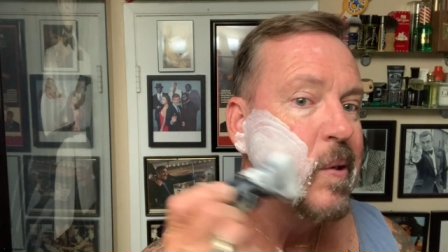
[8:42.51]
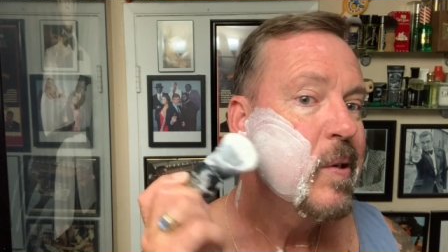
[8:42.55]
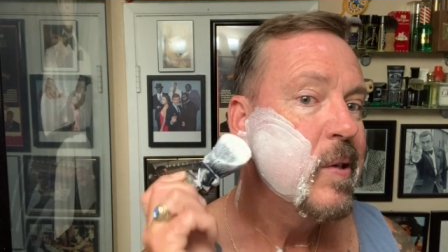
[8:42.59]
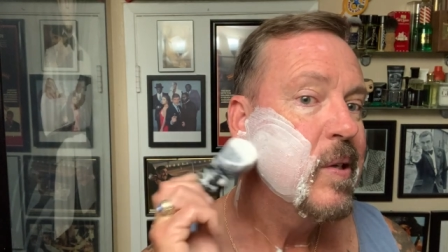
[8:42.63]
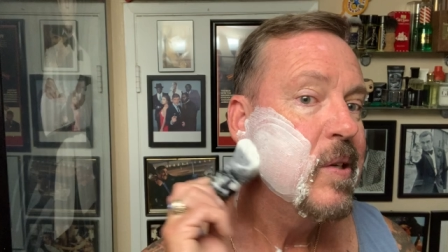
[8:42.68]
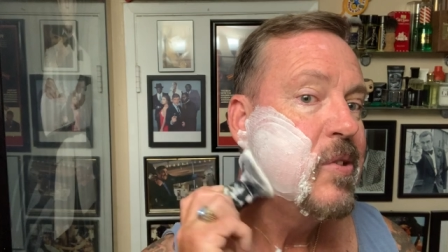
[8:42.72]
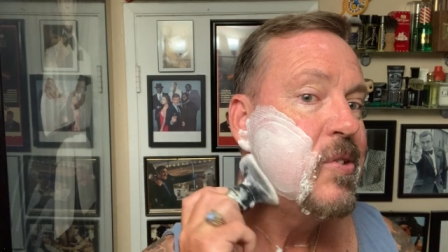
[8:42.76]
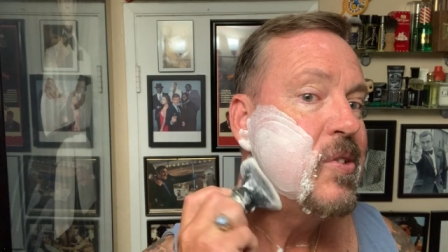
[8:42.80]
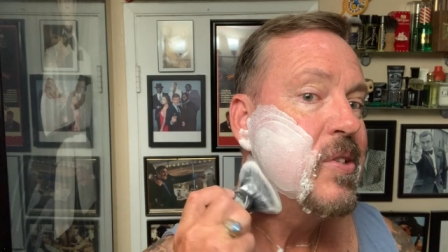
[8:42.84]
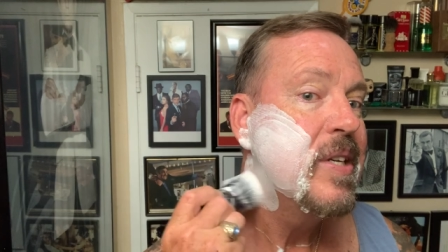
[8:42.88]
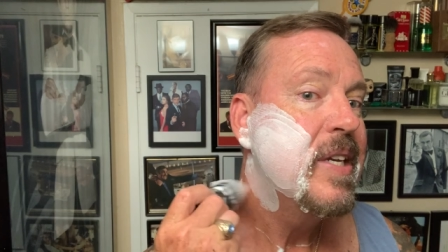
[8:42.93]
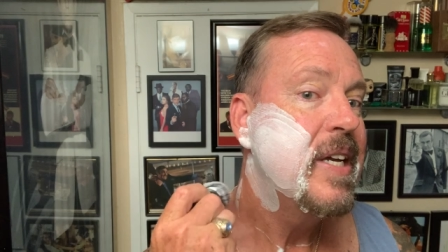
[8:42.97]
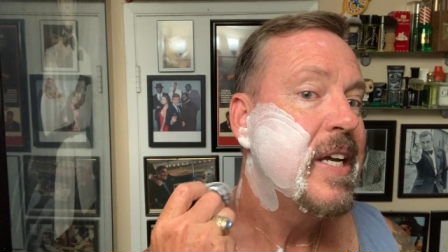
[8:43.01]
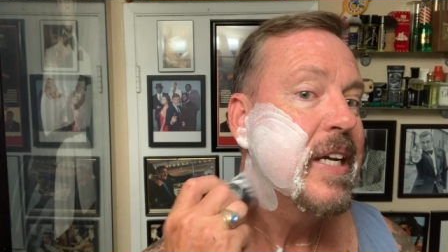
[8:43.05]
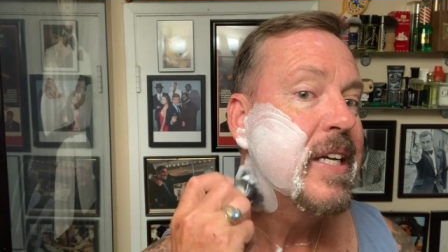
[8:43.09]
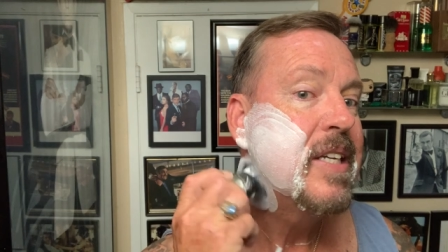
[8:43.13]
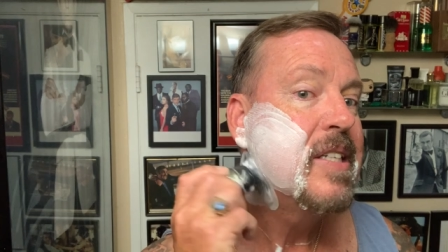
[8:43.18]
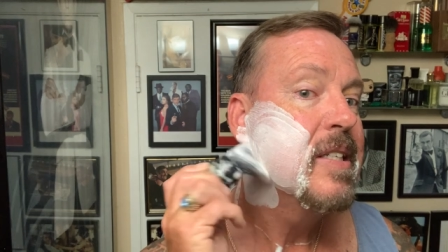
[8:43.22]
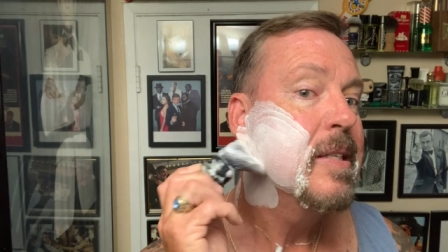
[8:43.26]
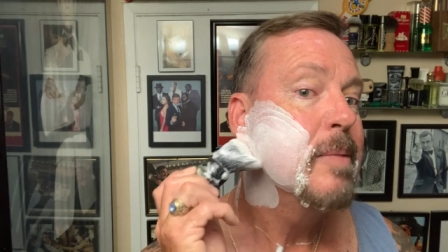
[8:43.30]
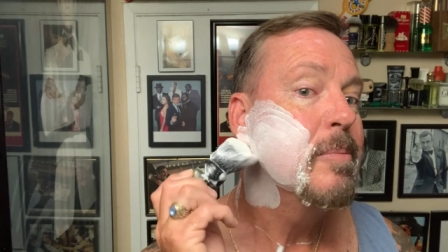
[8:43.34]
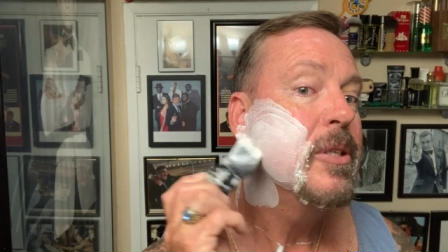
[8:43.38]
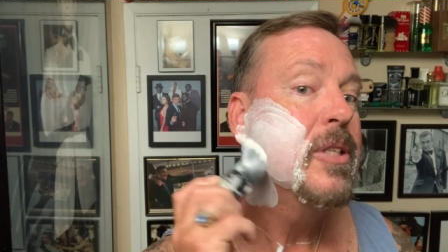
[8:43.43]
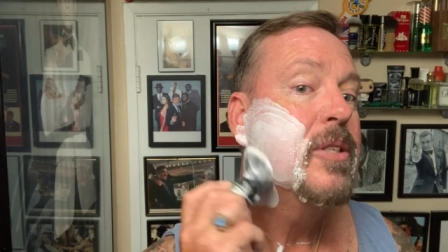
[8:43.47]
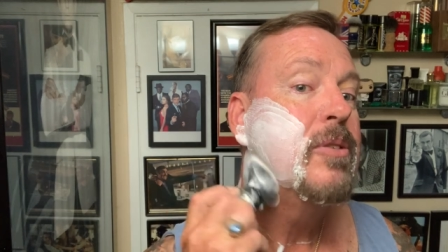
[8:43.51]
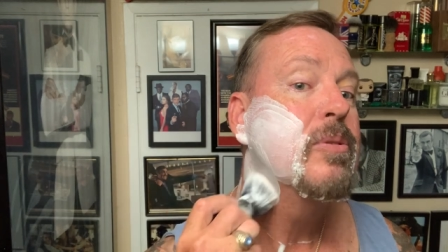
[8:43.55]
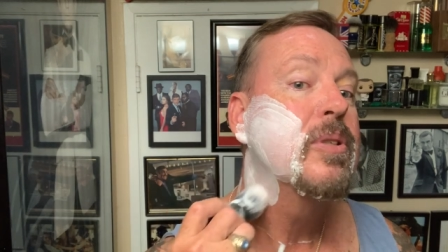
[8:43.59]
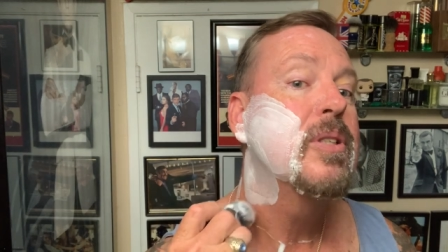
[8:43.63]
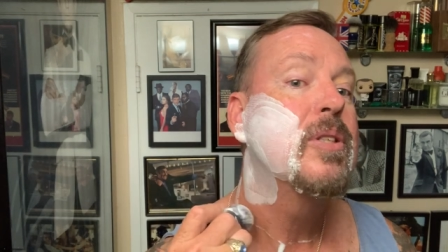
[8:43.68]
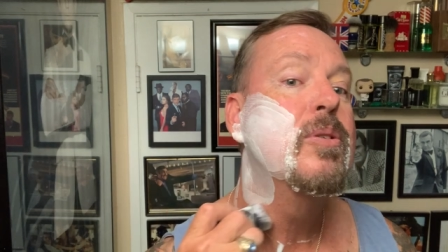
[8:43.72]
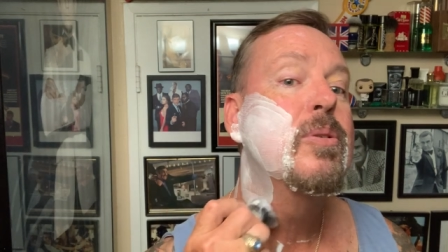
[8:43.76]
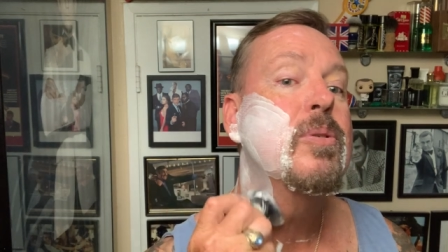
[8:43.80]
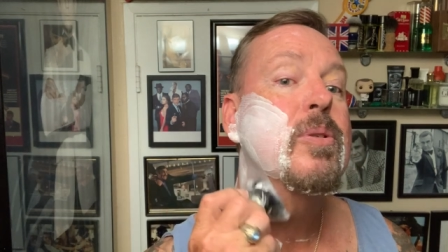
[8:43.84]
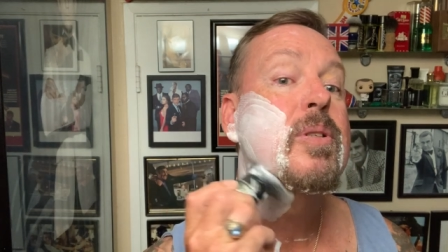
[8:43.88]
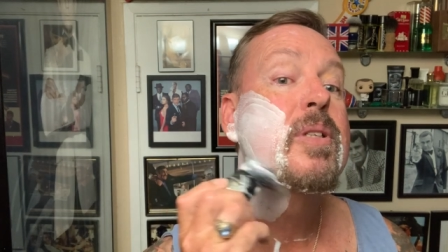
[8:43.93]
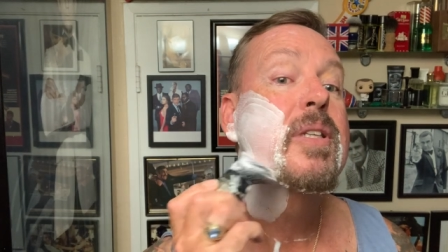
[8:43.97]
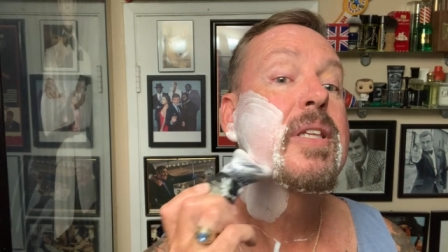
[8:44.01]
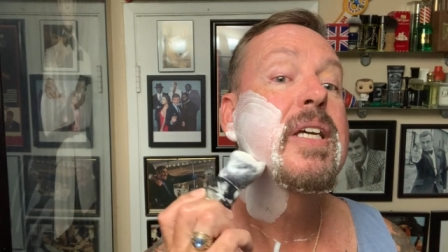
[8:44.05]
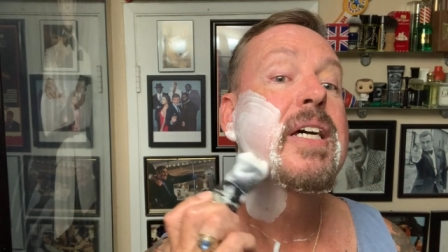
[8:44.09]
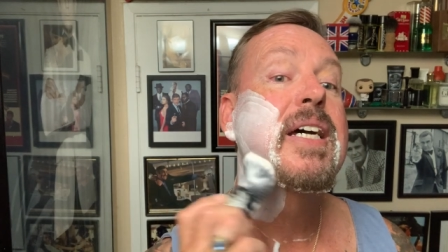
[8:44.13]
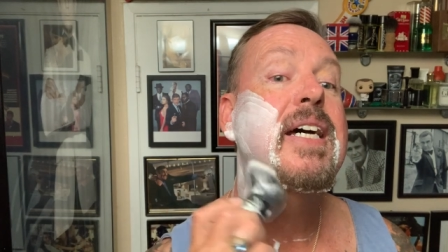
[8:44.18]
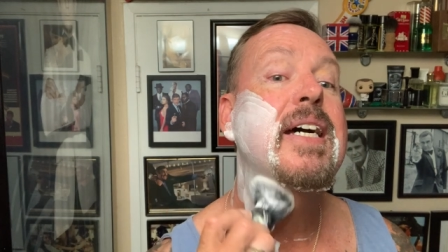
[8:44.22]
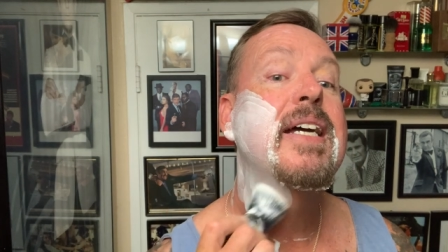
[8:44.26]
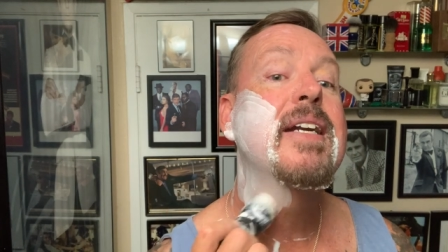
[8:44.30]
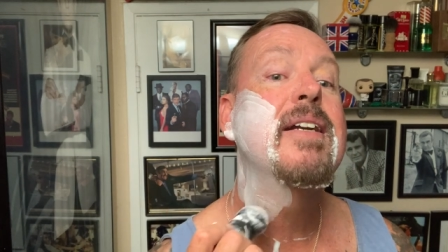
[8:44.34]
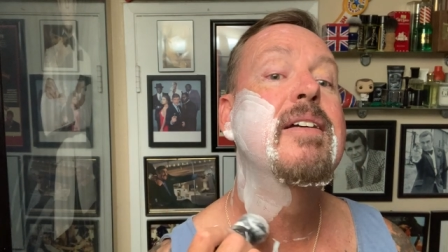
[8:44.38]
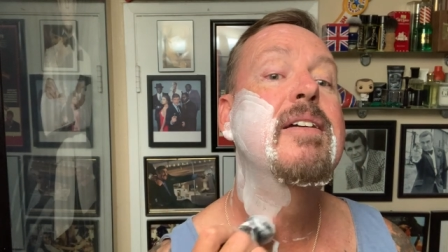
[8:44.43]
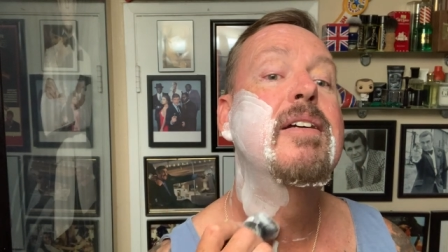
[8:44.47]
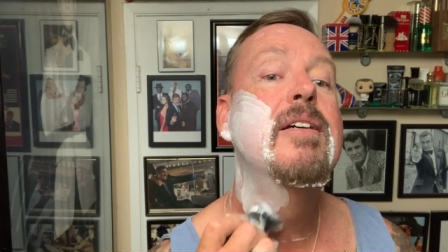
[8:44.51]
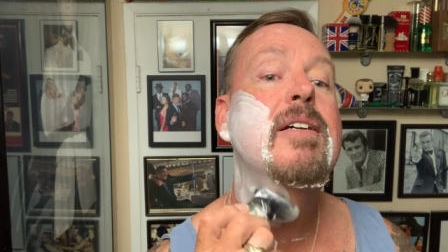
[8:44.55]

is next. I'm going to record that.